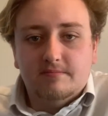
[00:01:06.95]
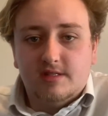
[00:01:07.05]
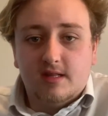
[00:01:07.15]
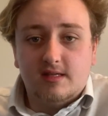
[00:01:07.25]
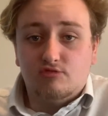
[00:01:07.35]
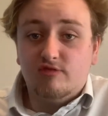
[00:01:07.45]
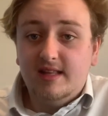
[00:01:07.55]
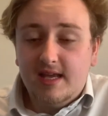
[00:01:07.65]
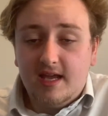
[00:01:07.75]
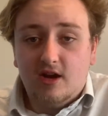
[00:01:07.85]
So that's
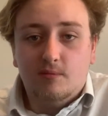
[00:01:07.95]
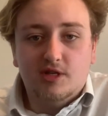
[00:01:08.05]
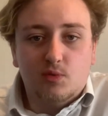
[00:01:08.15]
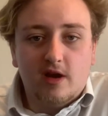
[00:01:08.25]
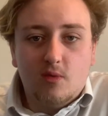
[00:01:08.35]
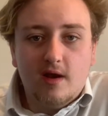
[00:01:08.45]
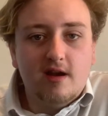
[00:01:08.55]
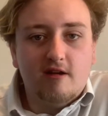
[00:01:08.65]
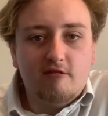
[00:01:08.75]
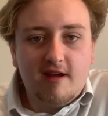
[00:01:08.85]
really Economics 101,
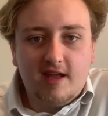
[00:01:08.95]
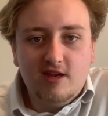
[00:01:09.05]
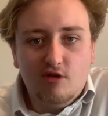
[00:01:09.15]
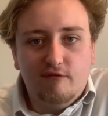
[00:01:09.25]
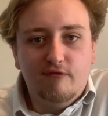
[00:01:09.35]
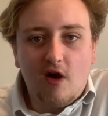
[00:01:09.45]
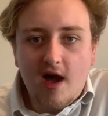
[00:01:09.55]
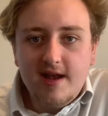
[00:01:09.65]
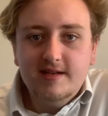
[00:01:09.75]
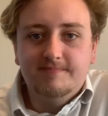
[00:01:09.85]
and I reckon you'll
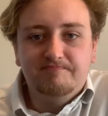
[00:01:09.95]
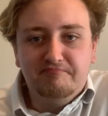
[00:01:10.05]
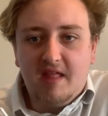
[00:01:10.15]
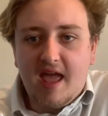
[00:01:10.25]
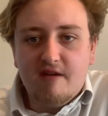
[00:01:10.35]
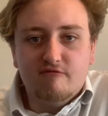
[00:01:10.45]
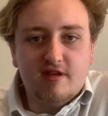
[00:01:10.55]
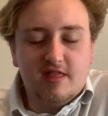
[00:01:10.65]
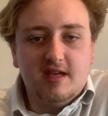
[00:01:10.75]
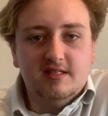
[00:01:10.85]
find
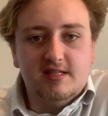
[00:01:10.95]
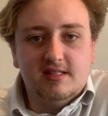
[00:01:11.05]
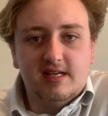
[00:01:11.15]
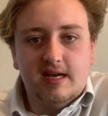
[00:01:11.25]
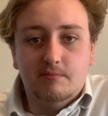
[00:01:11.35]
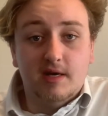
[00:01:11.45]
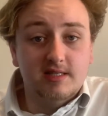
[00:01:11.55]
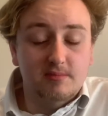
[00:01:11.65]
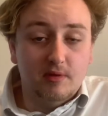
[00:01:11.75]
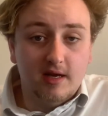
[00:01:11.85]
everything is dictated by
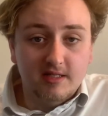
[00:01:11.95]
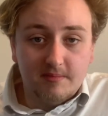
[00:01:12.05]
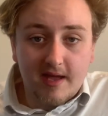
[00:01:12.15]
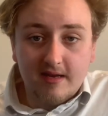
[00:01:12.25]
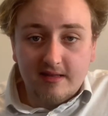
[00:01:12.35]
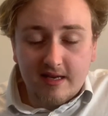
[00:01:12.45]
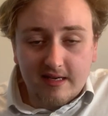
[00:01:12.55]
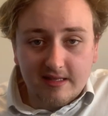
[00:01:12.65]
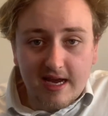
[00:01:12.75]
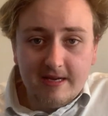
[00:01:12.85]
supply and demand at the end
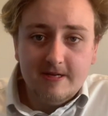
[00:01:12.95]
of the day.